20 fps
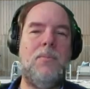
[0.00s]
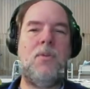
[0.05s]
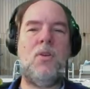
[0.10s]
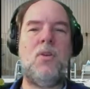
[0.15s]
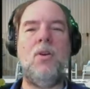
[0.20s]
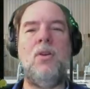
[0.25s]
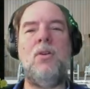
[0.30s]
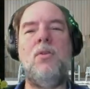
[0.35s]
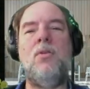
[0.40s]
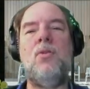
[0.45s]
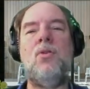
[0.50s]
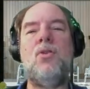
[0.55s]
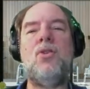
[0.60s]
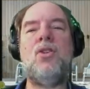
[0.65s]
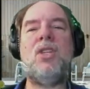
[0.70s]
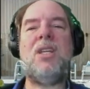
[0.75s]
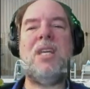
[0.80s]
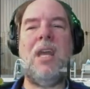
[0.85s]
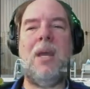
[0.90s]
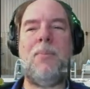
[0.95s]
Good
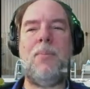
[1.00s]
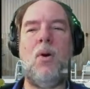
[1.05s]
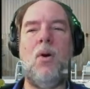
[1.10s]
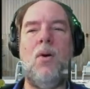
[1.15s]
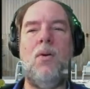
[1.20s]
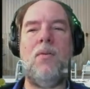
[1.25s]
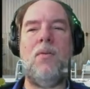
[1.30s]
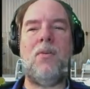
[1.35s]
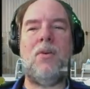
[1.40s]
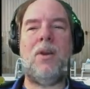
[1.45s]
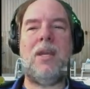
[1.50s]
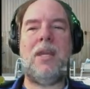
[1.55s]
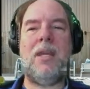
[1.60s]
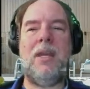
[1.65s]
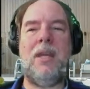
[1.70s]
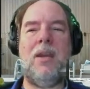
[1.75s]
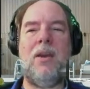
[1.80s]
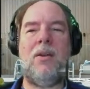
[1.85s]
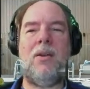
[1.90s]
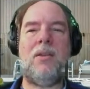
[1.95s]
tip over
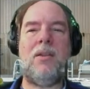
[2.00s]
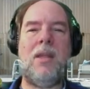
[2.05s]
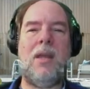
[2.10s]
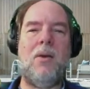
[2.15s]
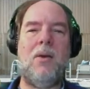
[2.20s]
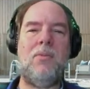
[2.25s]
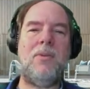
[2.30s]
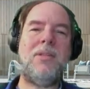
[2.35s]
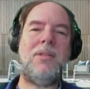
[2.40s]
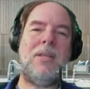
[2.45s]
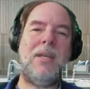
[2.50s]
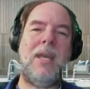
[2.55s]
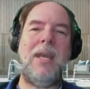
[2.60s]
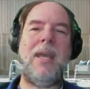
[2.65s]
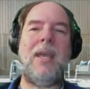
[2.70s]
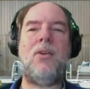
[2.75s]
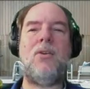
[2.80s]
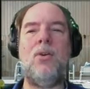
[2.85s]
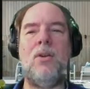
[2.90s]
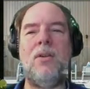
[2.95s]
here. Don't say
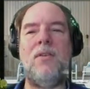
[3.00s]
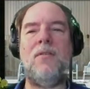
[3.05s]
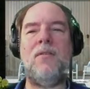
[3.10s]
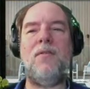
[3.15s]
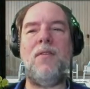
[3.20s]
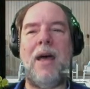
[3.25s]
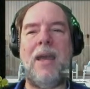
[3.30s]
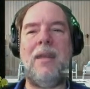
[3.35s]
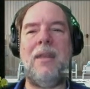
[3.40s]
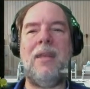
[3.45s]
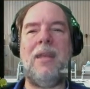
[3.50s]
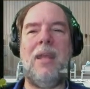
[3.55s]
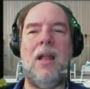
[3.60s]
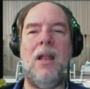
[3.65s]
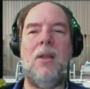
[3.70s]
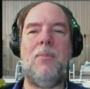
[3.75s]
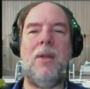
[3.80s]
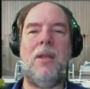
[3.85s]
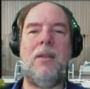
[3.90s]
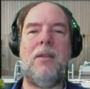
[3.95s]
I couldn't find the element.